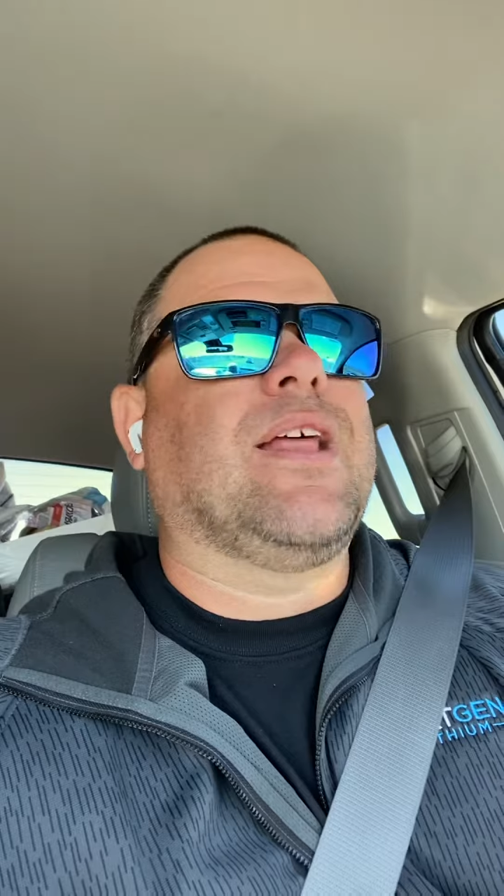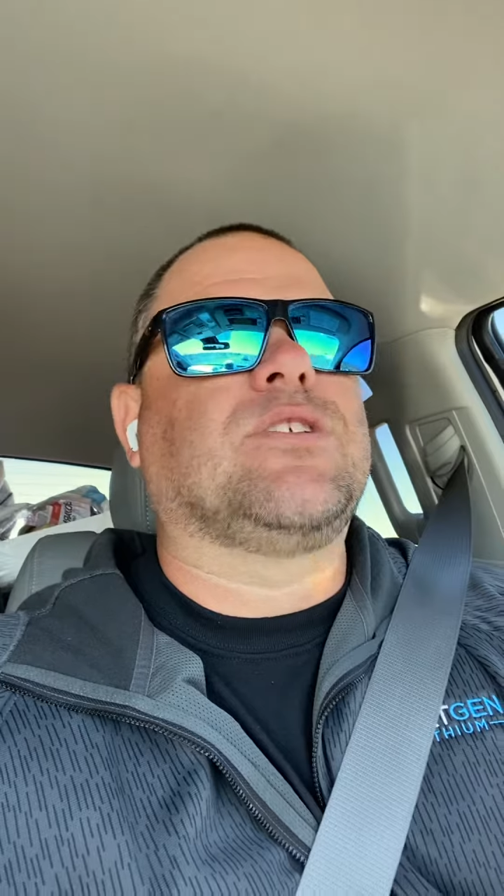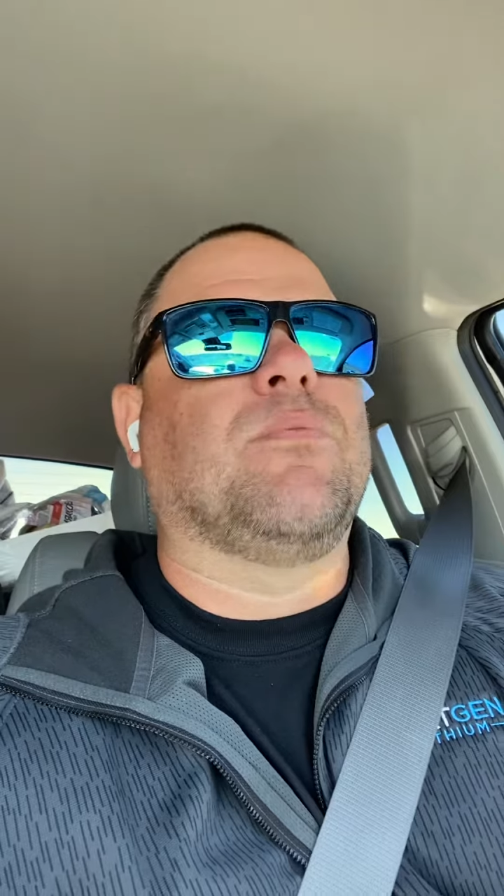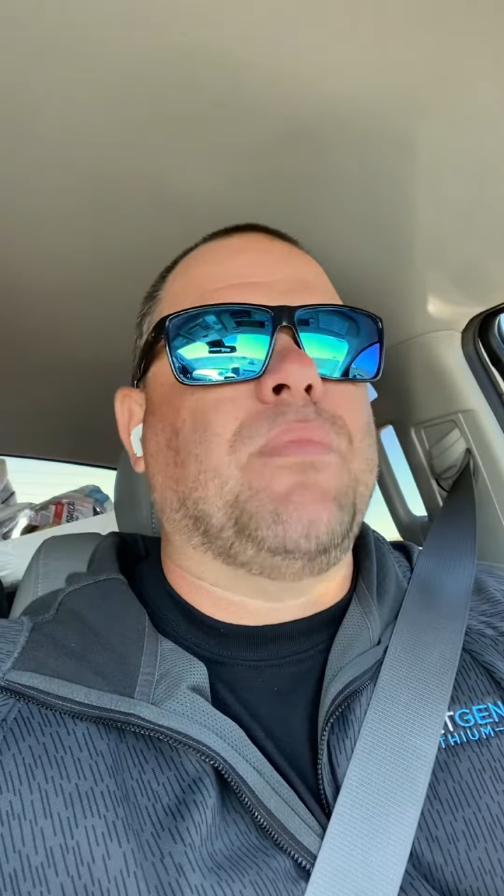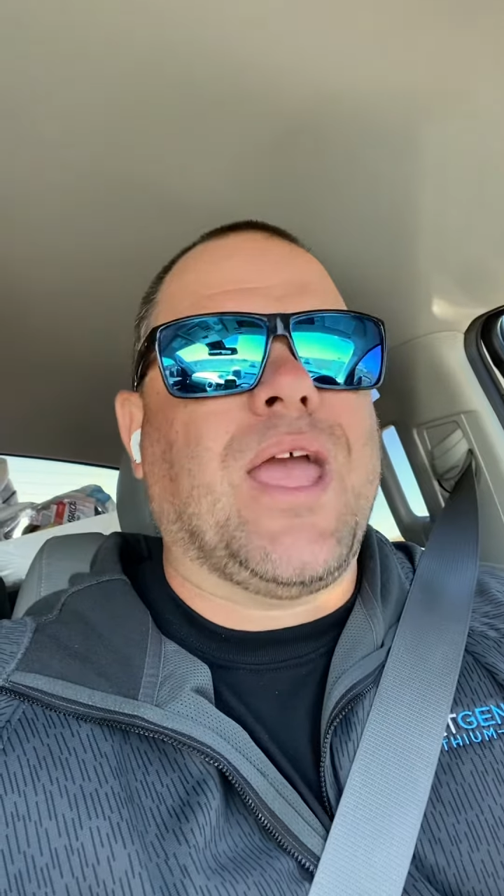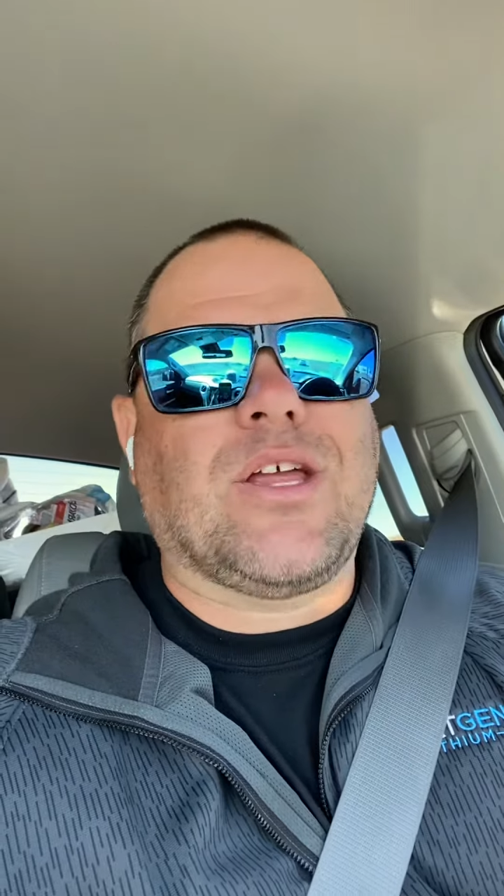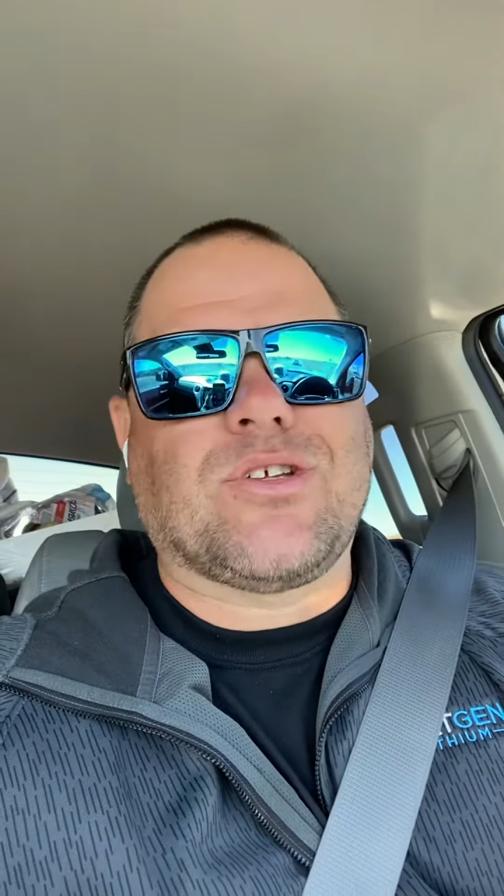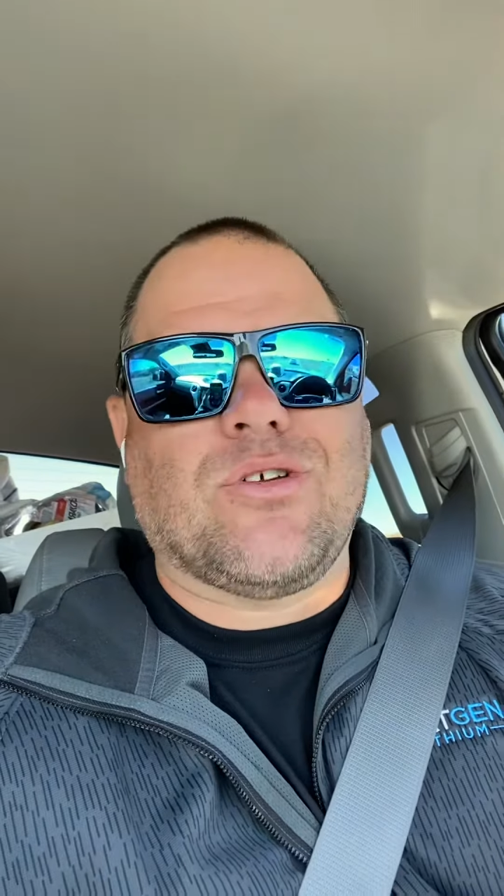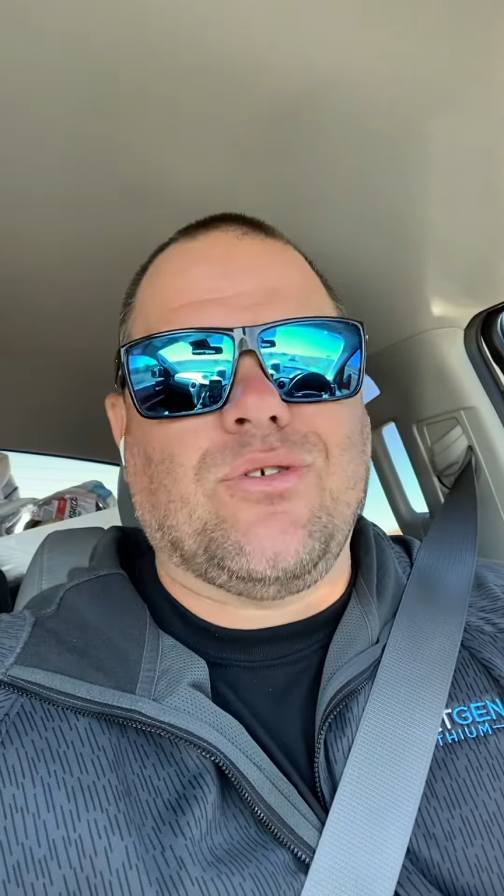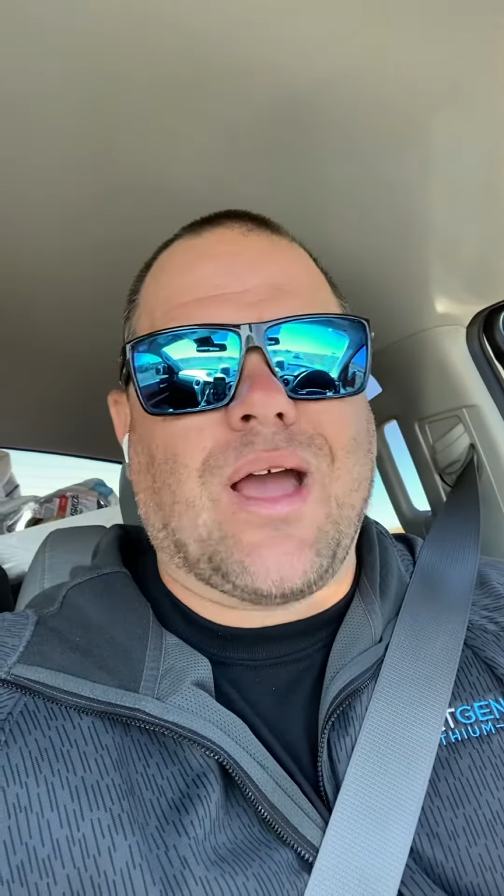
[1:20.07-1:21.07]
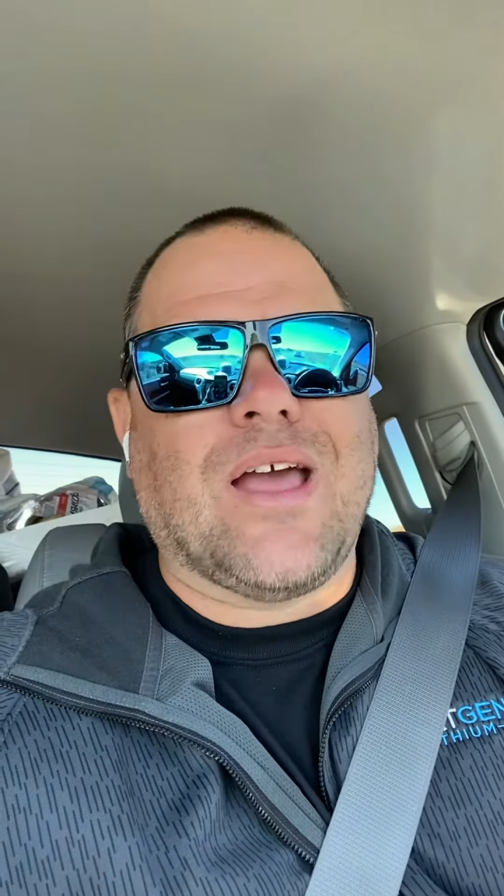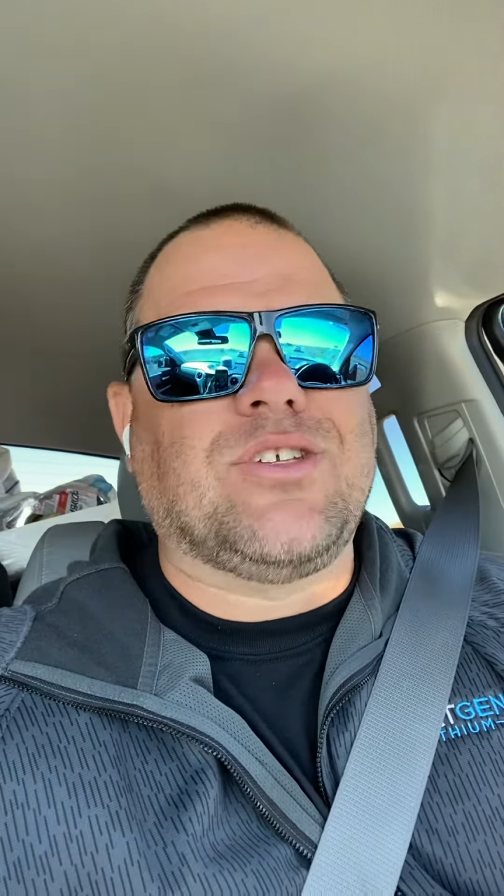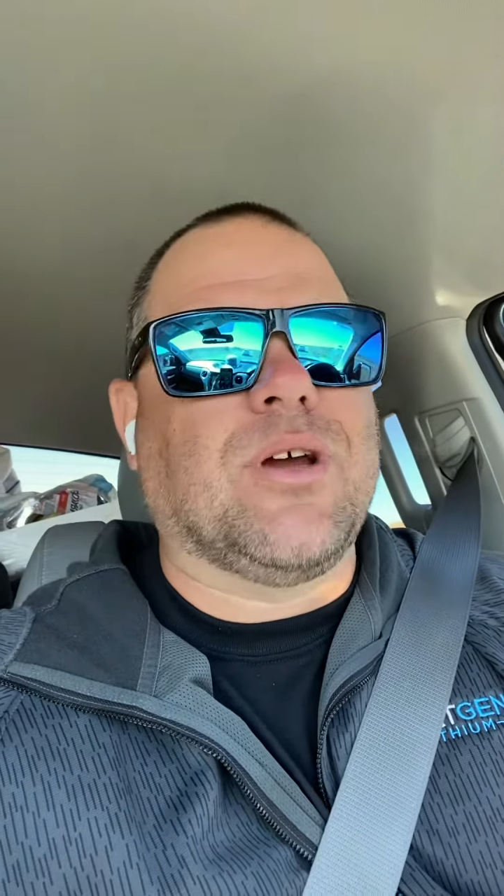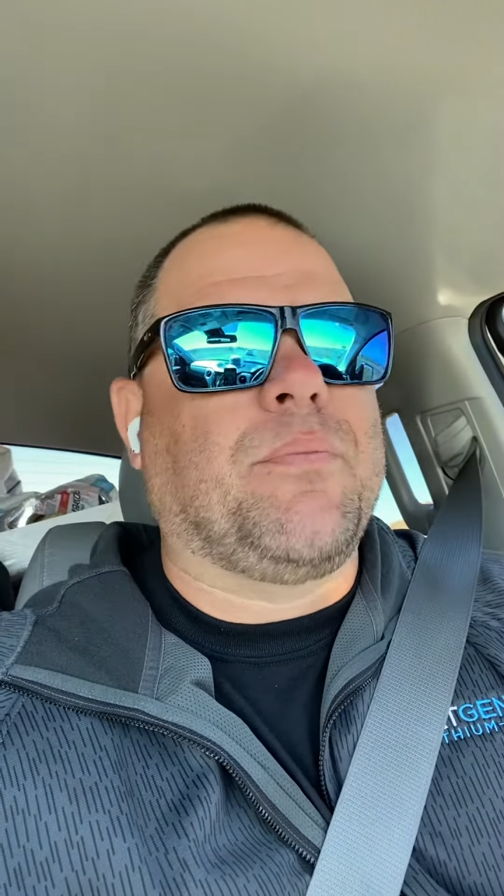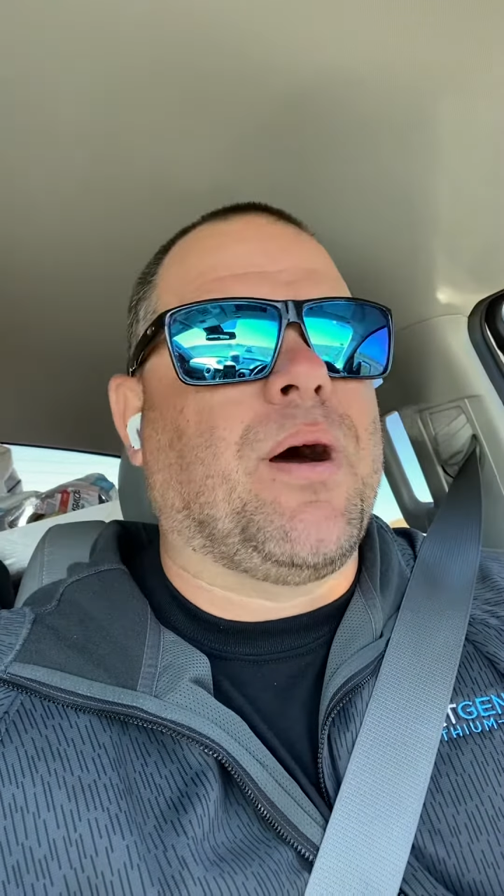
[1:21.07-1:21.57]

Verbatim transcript: so make sure you guys jump